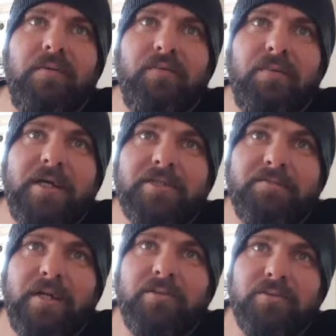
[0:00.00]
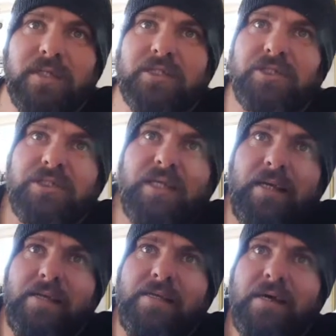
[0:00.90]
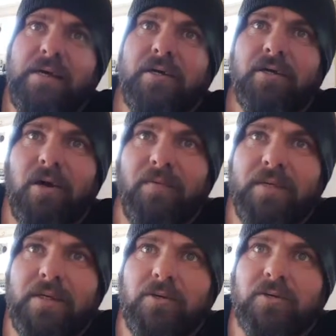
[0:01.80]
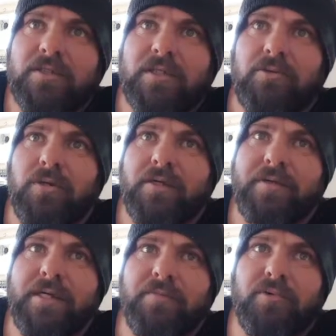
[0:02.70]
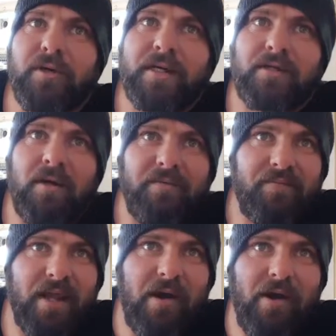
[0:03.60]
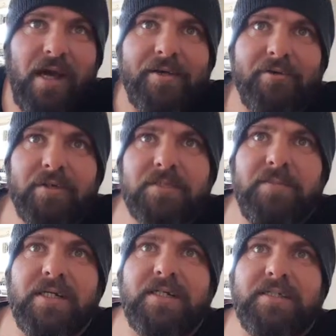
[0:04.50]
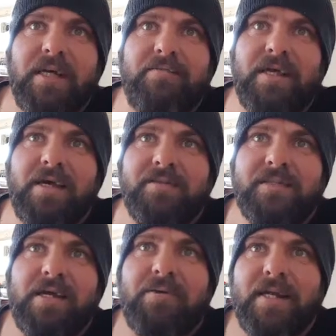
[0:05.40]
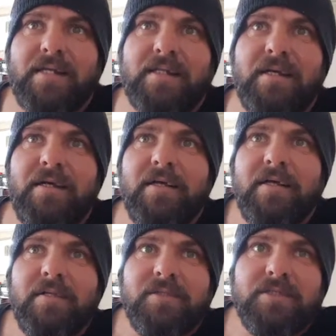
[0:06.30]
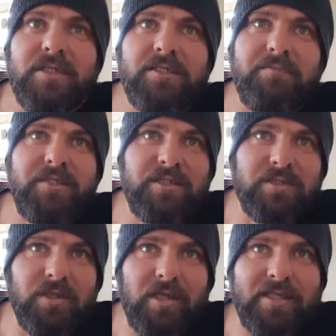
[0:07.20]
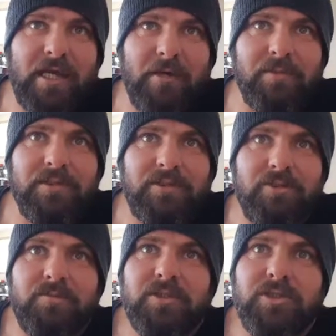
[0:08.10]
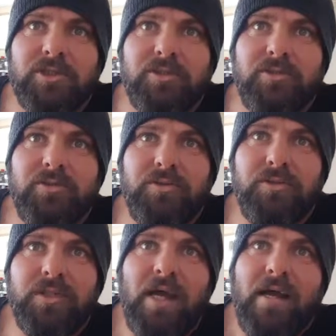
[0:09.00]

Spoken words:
information panel, such as tea, coffee, or a single ingredient product like flour, are not expected to have the health star rating. The system is designed to help consumers choose